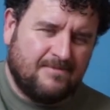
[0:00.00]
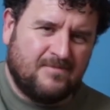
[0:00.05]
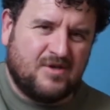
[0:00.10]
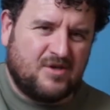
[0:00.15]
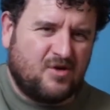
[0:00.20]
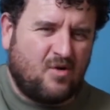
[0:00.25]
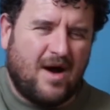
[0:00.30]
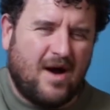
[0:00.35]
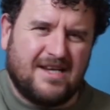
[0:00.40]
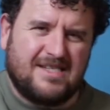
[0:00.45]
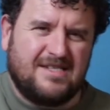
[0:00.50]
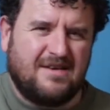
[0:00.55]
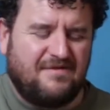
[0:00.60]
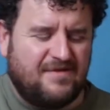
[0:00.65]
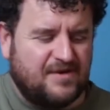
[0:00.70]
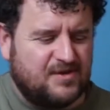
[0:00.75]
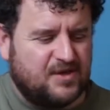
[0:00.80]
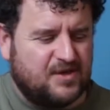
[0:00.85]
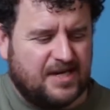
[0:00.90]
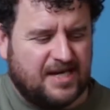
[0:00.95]
Quite
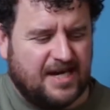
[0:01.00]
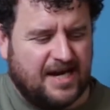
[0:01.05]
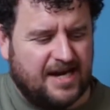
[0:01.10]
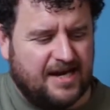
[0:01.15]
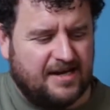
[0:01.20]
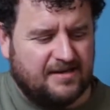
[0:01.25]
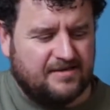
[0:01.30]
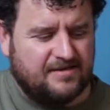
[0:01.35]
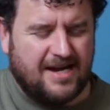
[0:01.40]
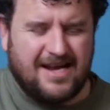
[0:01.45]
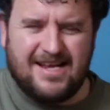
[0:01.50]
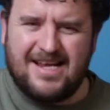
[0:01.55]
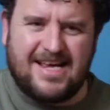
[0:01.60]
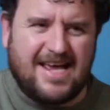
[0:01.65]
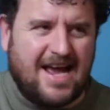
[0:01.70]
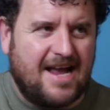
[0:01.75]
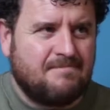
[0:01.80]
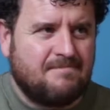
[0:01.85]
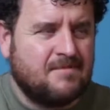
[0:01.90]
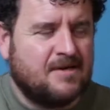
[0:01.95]
sophisticated. And
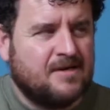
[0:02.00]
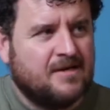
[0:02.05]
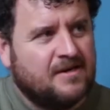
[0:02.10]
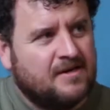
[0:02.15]
again,